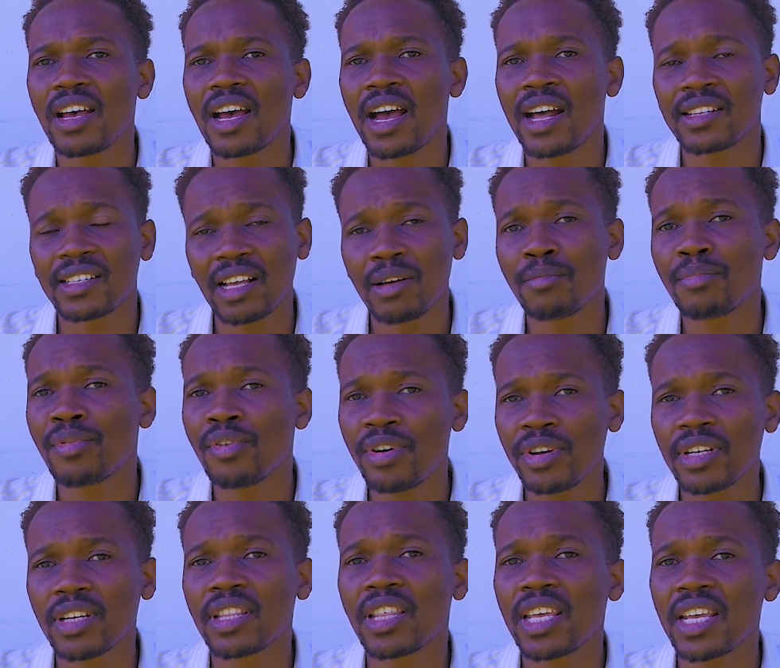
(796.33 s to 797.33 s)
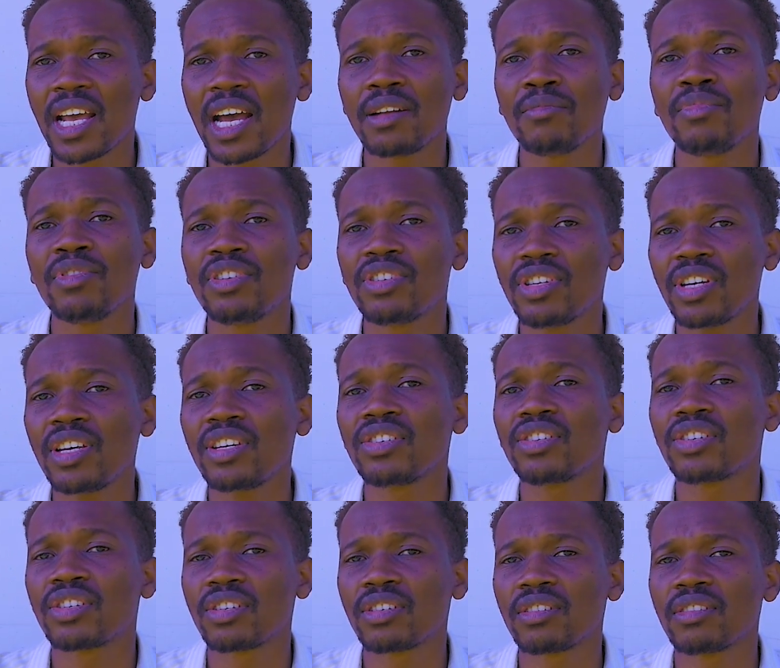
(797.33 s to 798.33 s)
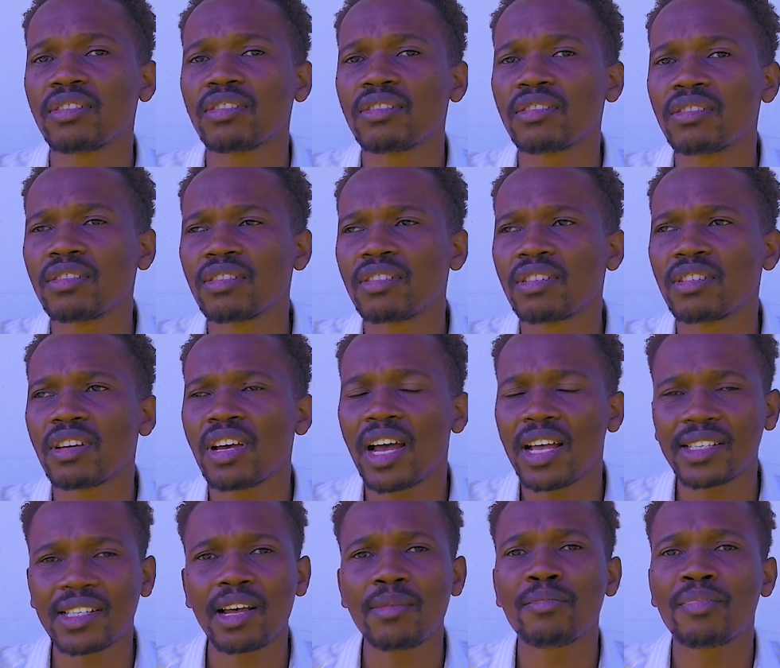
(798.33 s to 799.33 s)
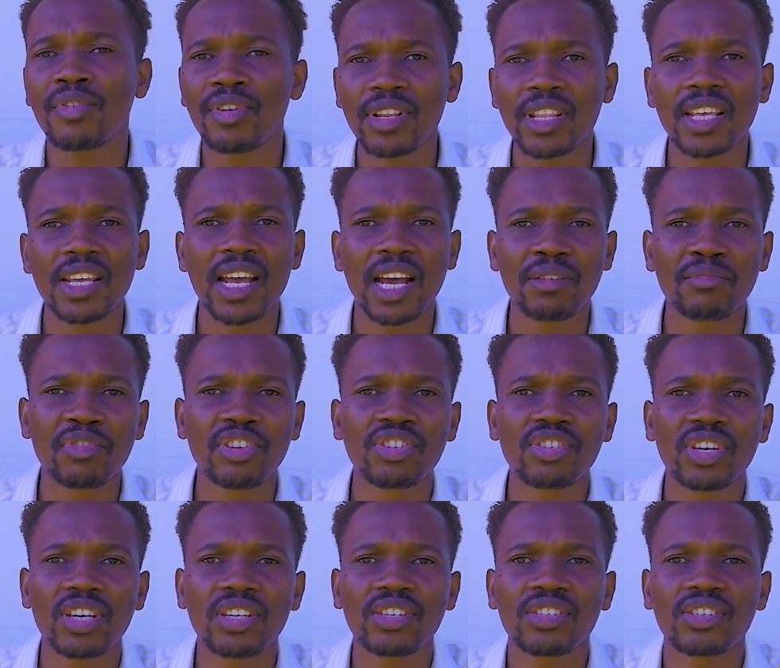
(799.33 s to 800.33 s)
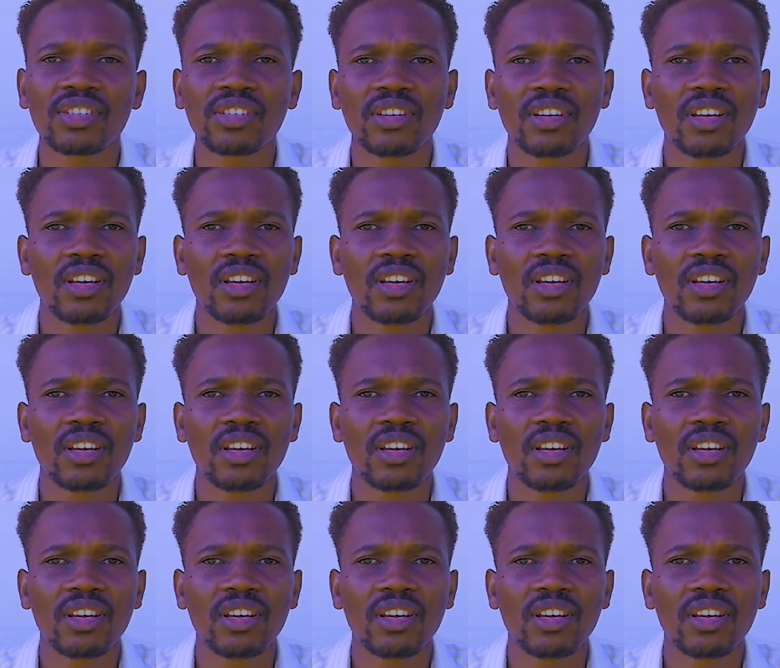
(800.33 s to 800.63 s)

at some point they can be changed. At some point they can be changed.